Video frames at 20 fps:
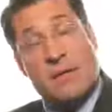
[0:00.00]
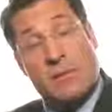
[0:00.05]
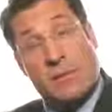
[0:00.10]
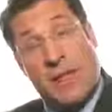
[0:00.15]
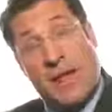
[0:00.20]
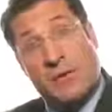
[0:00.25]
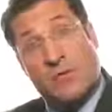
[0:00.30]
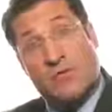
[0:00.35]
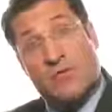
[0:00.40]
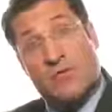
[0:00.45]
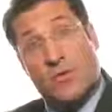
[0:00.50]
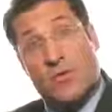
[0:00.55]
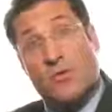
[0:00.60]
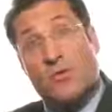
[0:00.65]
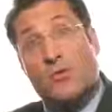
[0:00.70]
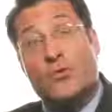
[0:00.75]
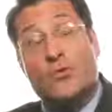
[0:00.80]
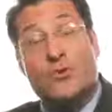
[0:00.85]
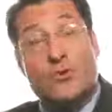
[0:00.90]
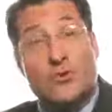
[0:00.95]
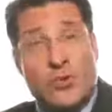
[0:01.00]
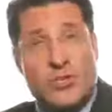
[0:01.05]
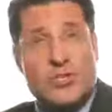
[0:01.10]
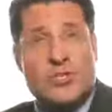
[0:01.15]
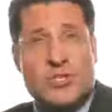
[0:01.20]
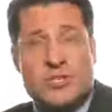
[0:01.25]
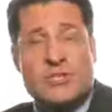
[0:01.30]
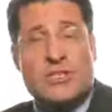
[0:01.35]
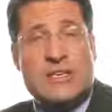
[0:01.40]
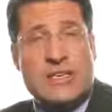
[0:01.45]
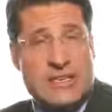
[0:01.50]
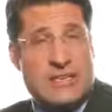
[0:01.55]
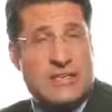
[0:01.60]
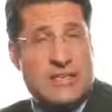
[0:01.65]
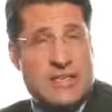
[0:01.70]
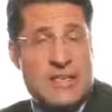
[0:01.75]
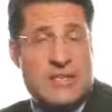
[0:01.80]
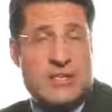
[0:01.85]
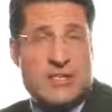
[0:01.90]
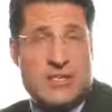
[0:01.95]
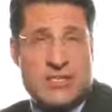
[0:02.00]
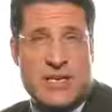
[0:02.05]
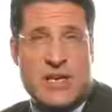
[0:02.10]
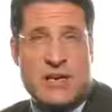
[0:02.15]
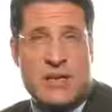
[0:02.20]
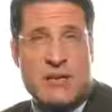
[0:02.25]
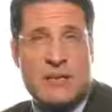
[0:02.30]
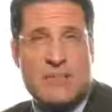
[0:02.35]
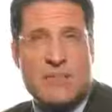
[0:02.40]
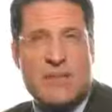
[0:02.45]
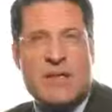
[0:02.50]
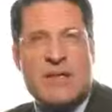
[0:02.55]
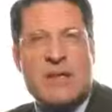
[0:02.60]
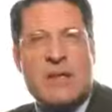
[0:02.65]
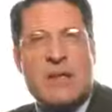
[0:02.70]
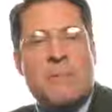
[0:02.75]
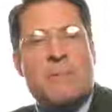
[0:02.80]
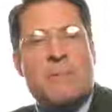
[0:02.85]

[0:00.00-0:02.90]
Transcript: It allows for nutrition to get to each cell,